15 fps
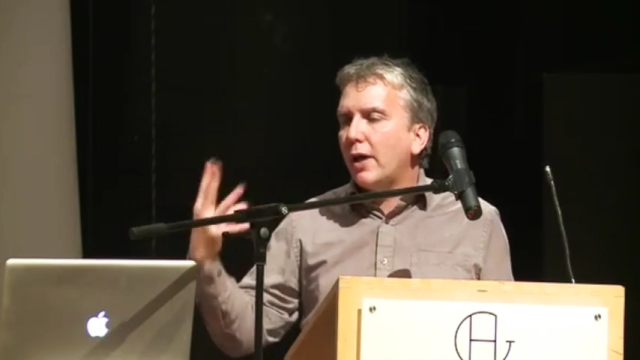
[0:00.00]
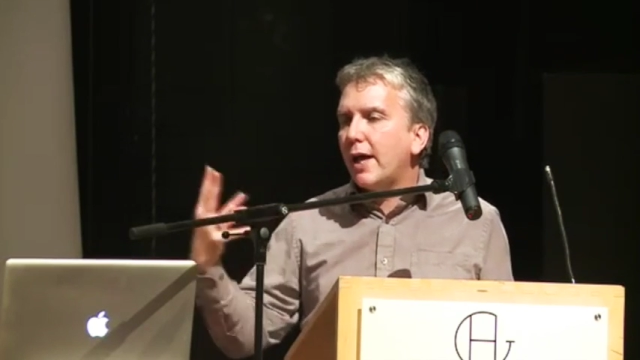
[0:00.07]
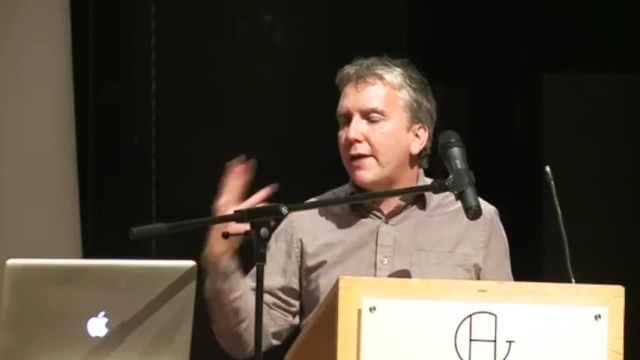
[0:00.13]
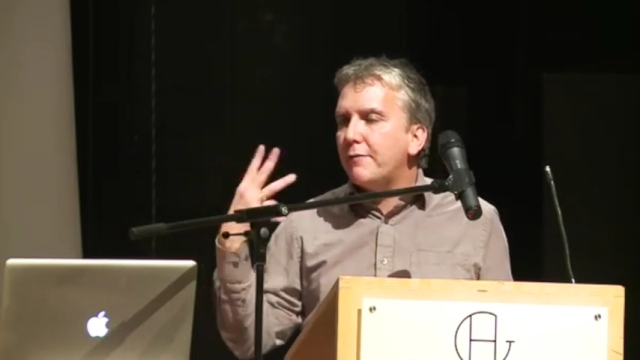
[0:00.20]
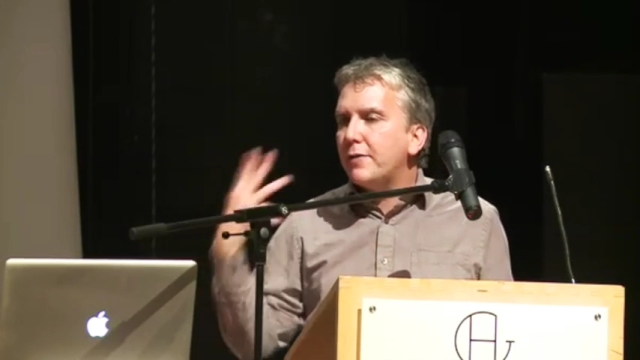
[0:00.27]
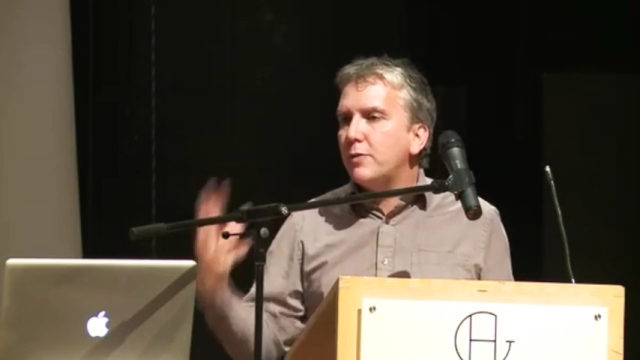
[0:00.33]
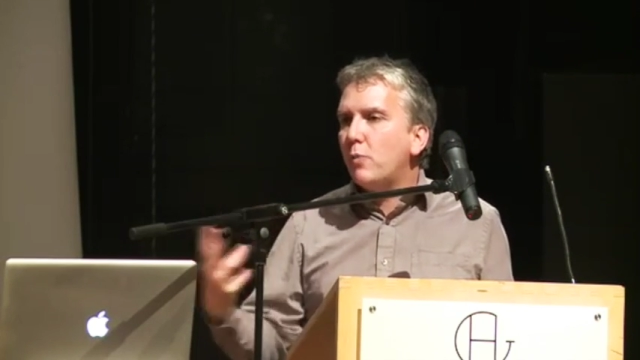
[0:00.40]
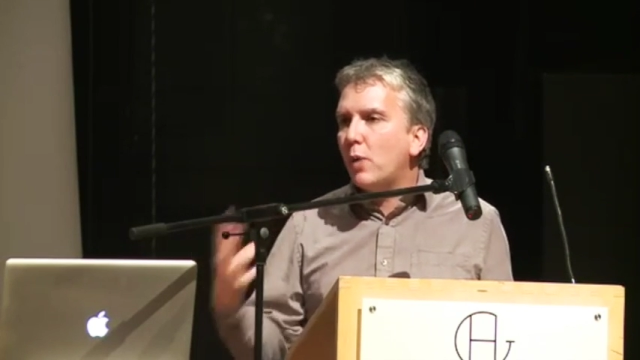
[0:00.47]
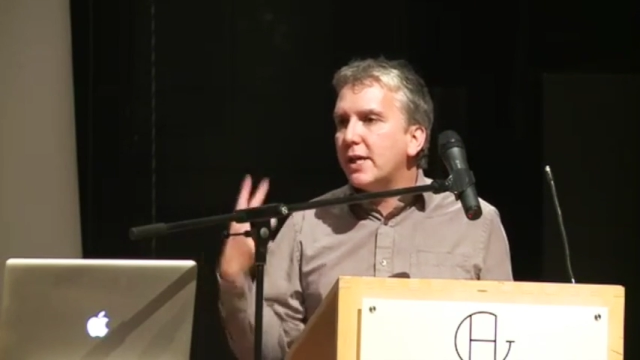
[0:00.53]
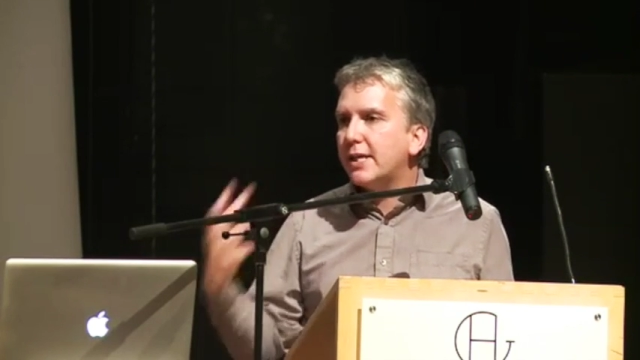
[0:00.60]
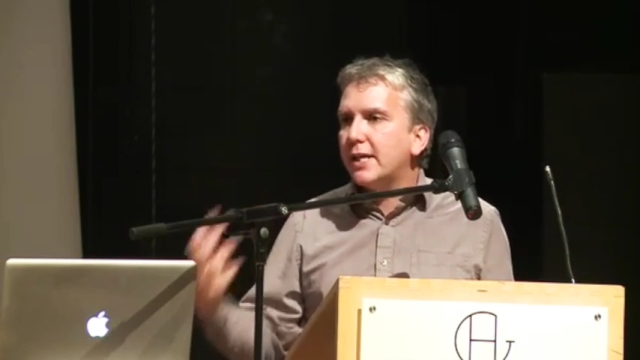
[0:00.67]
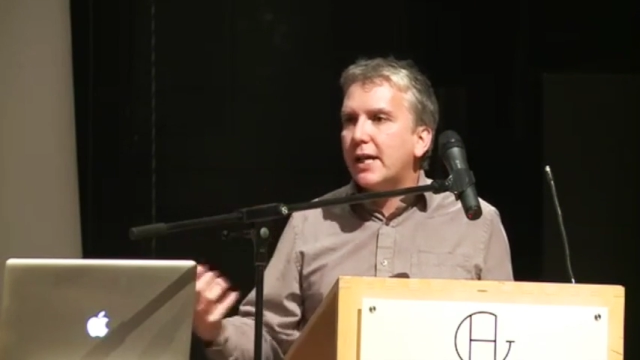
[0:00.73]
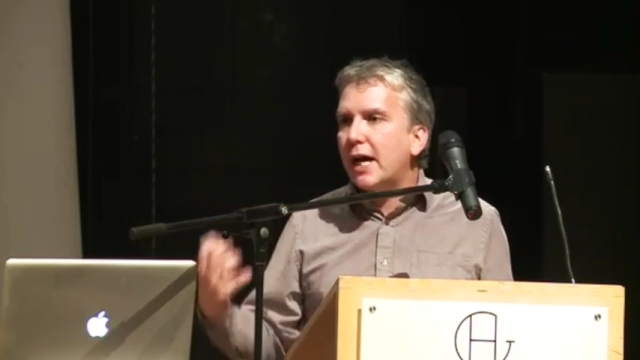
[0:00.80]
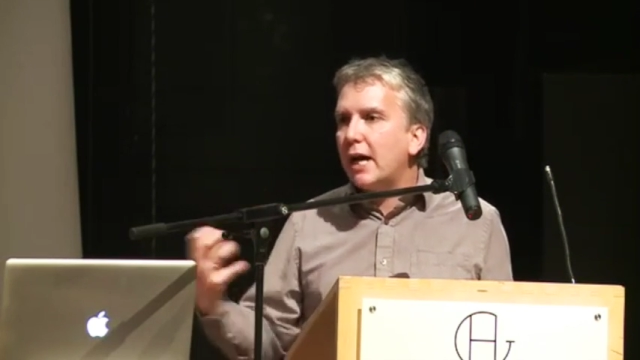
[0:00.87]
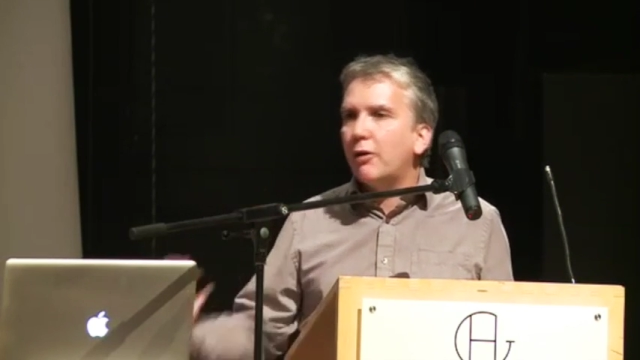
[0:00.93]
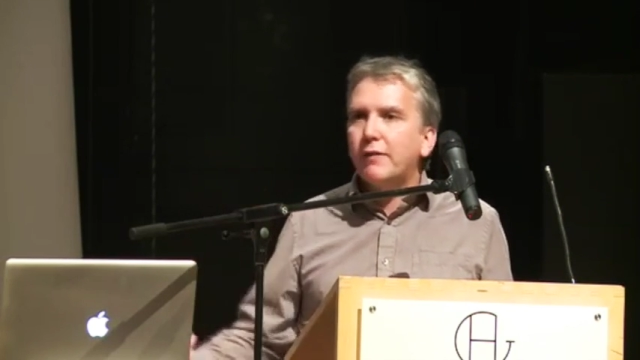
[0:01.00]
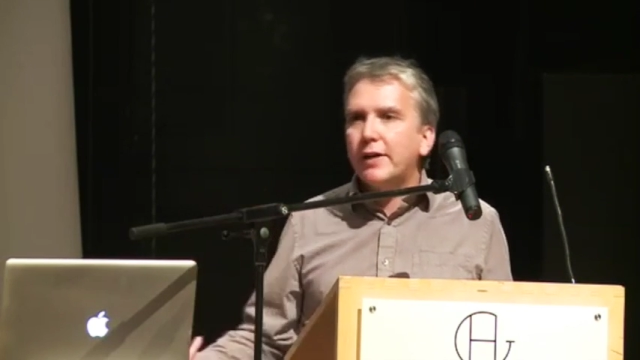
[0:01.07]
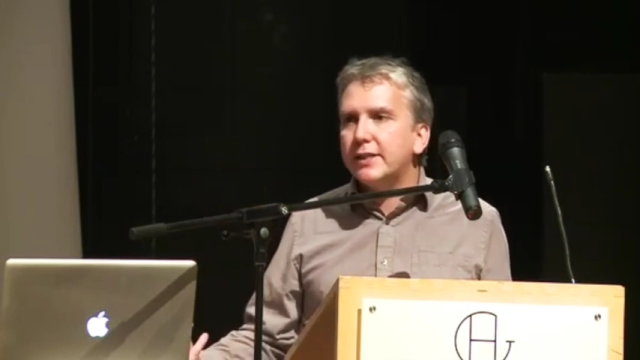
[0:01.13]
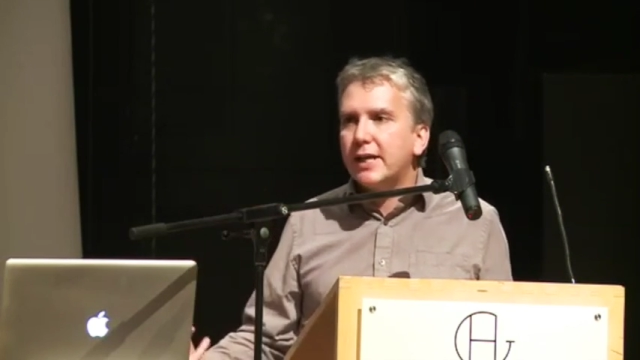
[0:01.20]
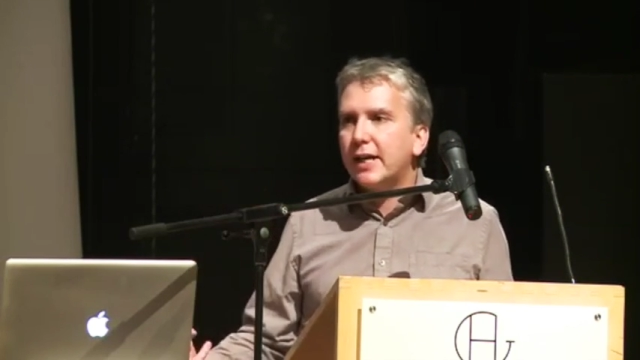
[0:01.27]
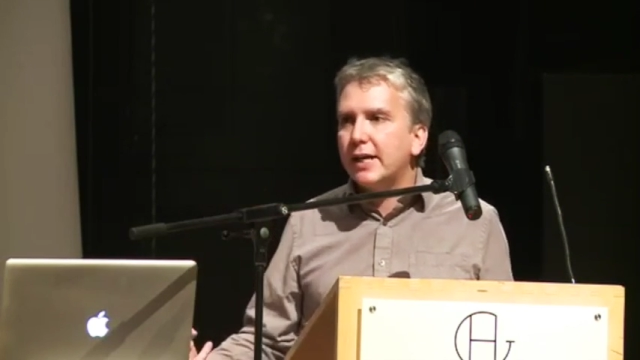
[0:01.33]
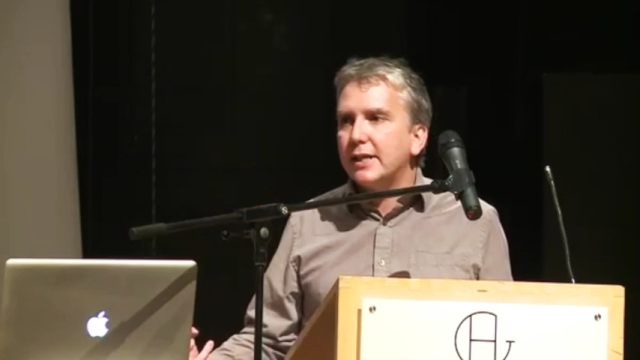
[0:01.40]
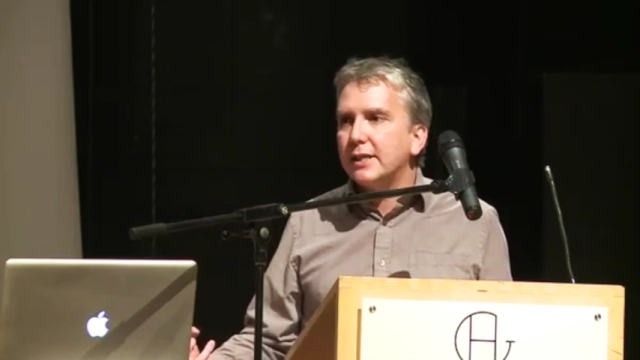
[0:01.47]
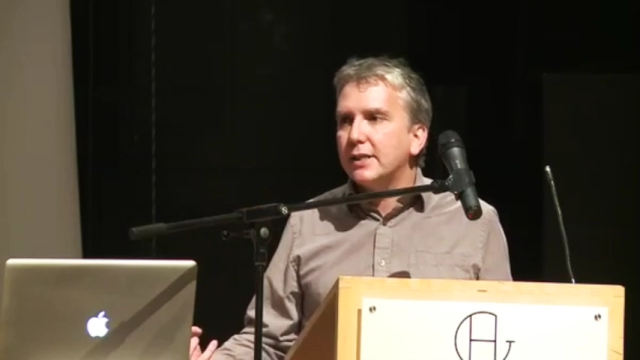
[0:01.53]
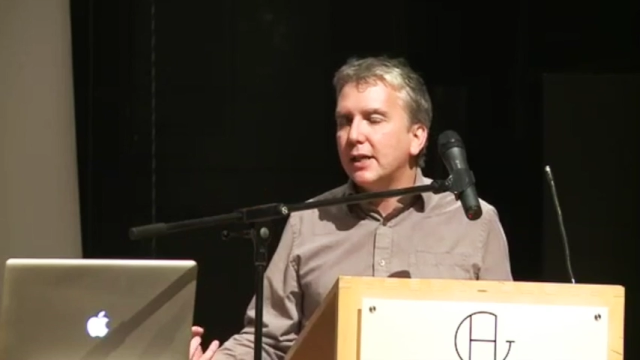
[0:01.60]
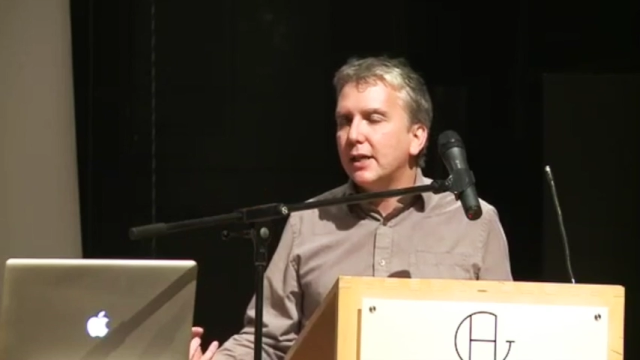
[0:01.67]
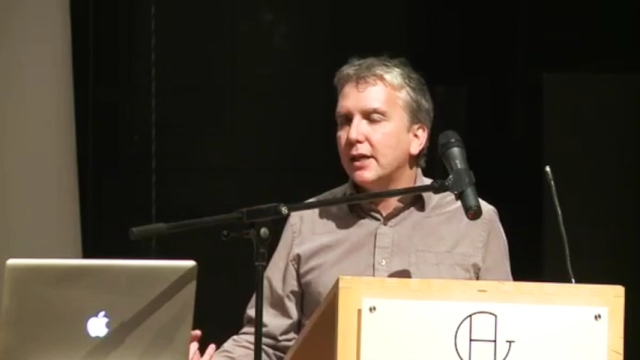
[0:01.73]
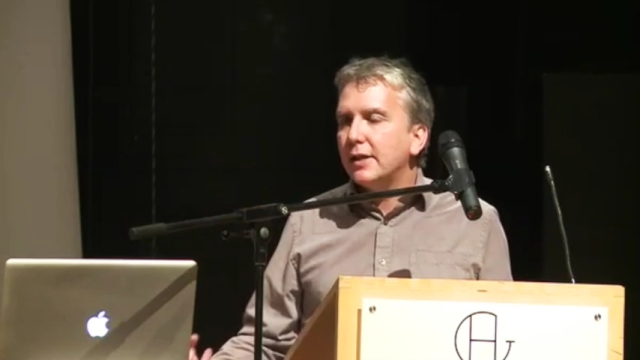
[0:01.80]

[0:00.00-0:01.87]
every waking hour of our days.